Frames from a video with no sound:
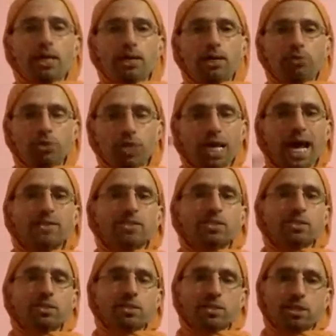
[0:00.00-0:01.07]

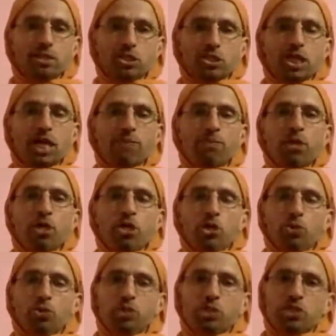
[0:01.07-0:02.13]
relax this time,
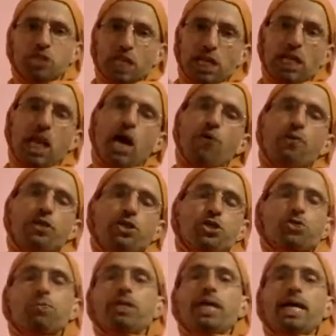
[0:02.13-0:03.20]
we just allow it
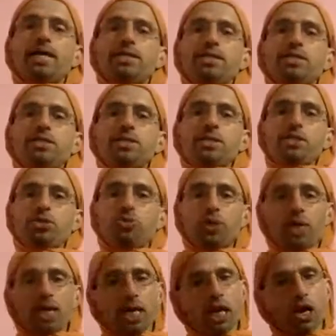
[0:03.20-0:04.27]
to be as it is. We
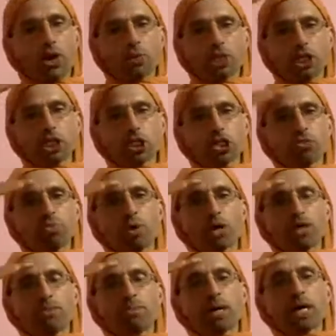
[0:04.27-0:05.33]
allow each body
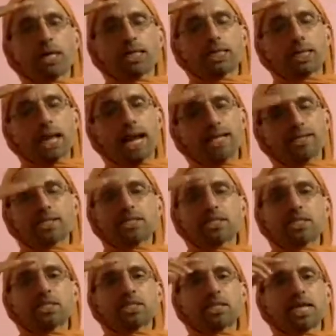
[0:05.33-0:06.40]
part as it
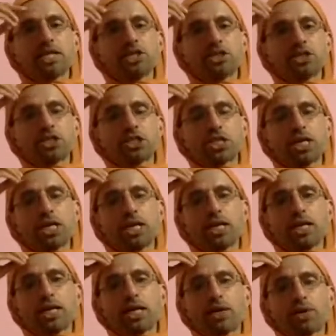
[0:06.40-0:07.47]
is and just
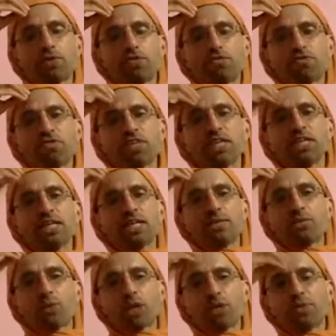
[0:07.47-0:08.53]
kind of feel
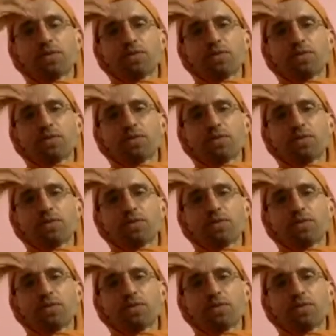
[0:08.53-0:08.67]
whatever